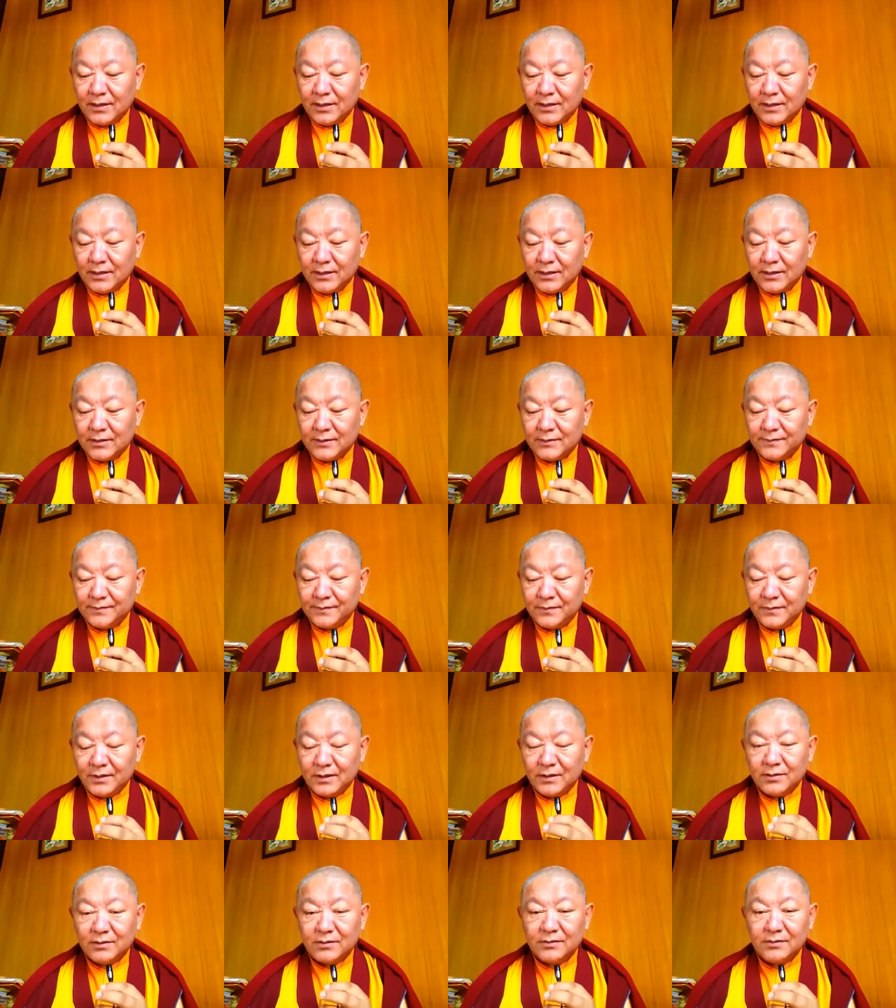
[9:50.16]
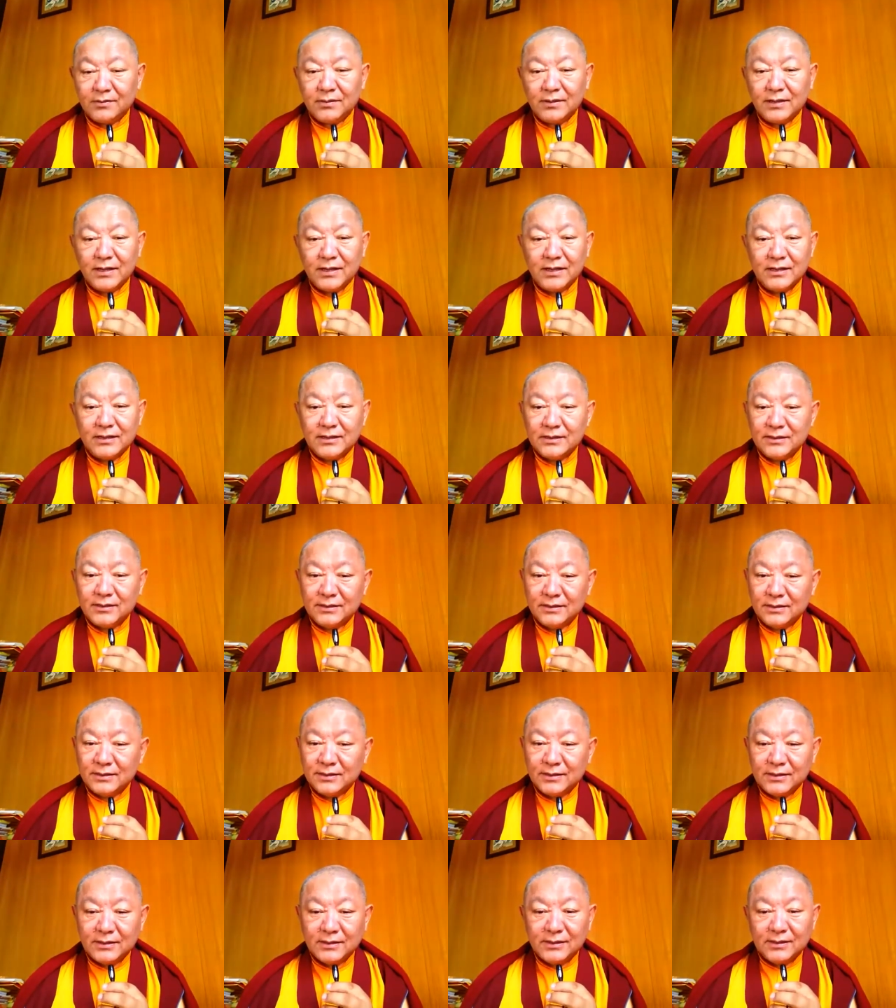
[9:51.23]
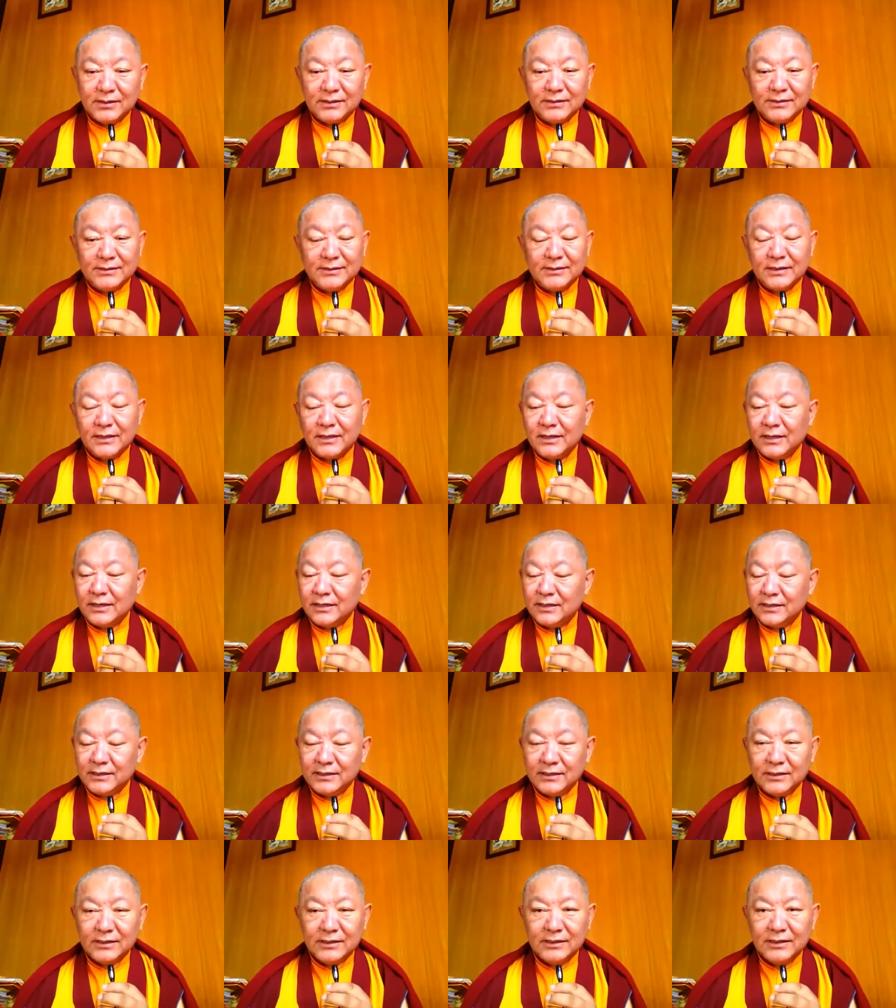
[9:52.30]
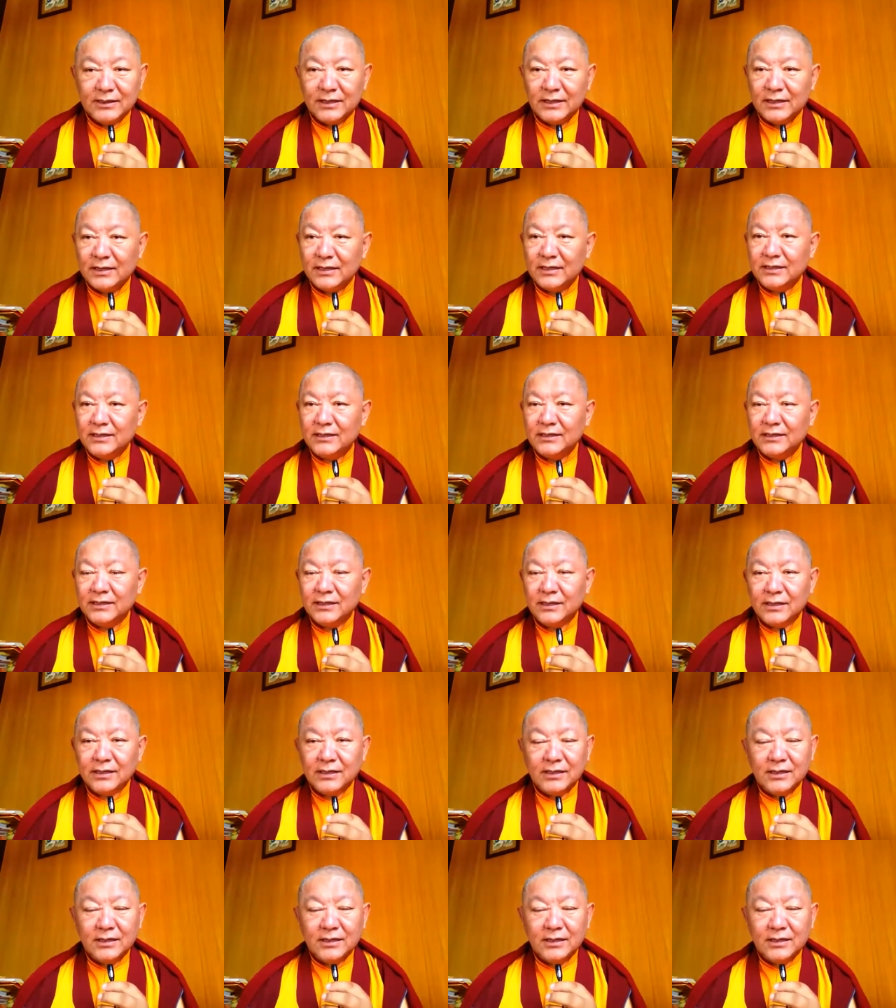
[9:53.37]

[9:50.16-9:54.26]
like stealing, killing,